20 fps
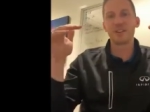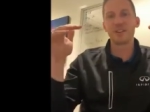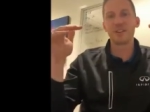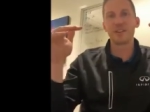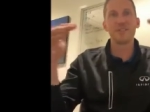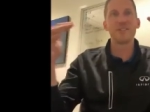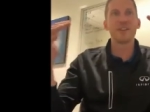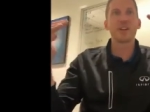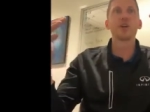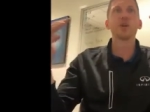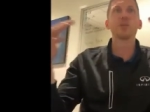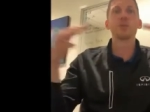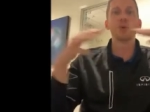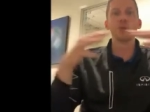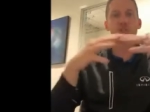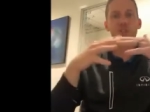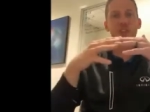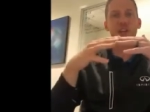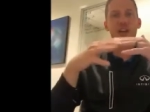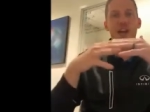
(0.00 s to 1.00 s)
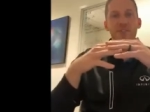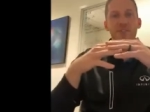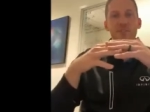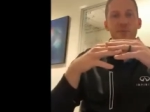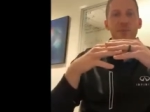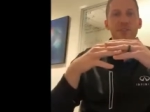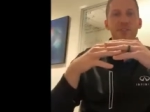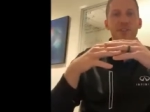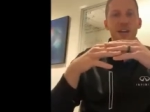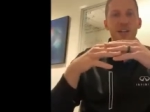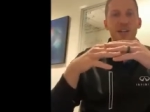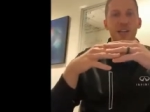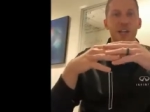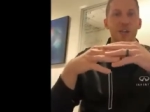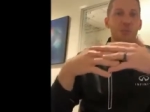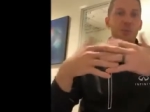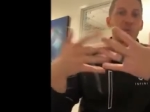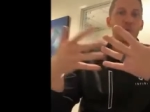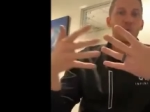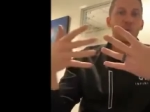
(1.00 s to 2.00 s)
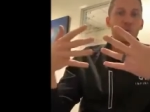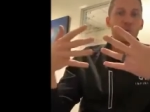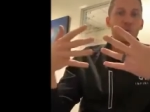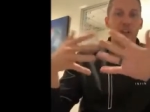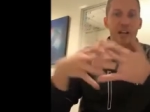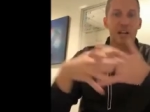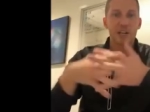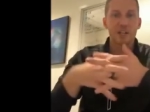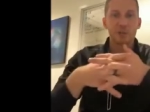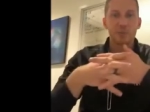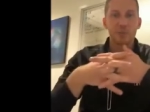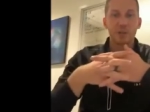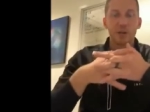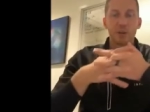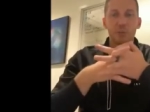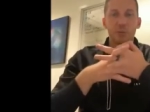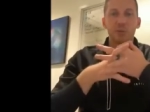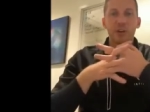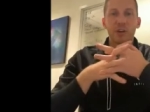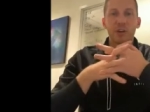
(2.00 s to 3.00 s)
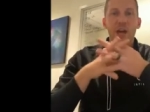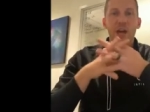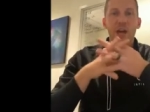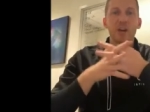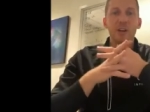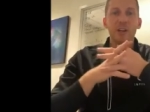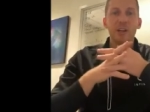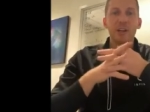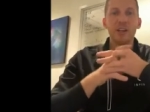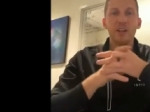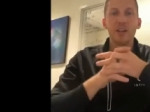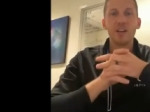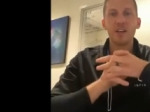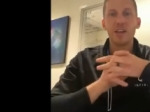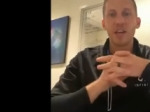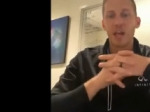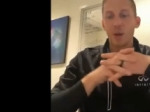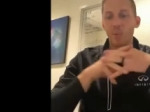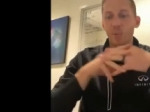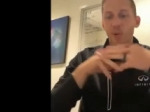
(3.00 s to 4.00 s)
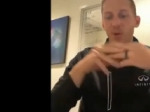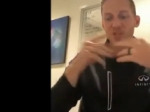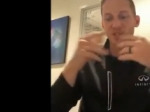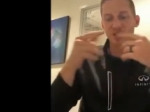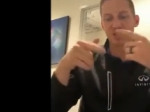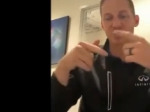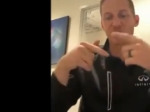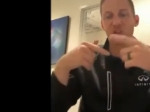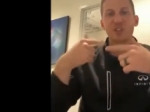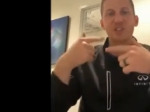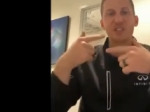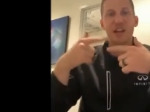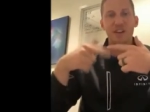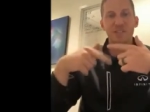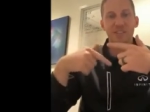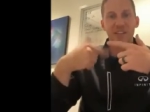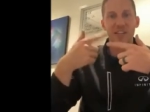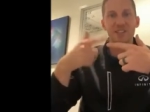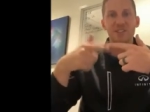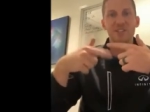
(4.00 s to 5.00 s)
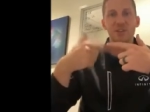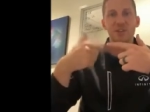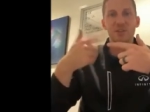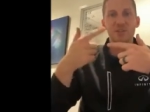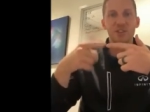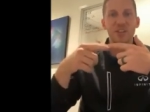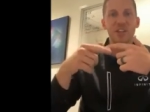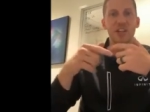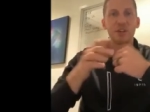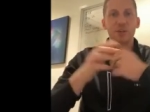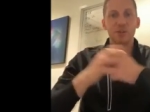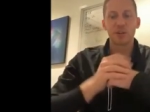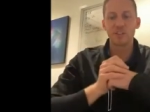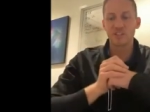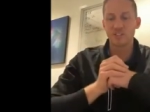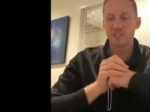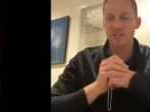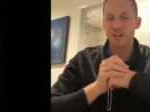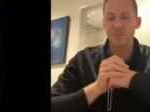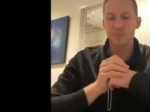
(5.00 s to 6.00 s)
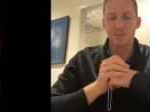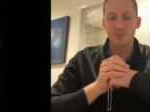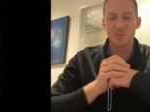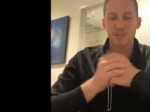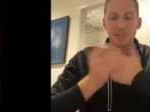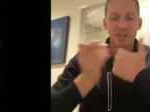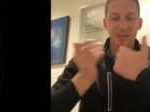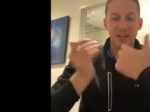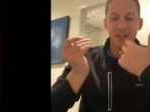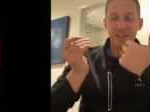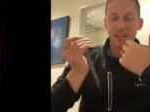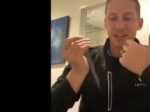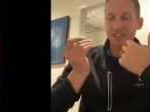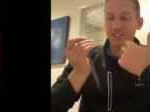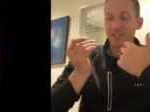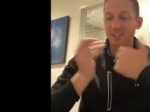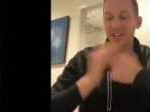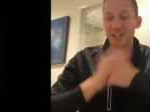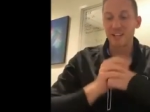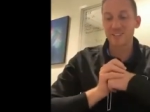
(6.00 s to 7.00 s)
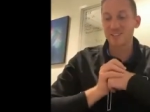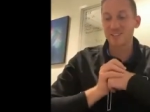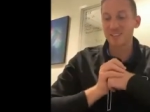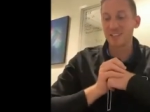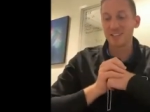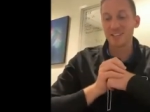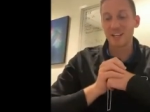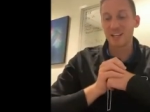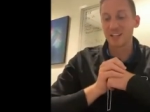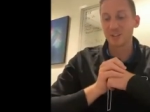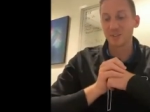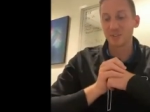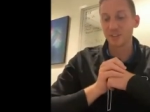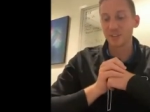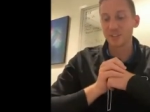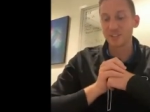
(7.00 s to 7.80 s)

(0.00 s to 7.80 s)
variables that have to be tied together before it can actually become a reality. And once you start diving into those nitty-gritty steps, the last thing that I could really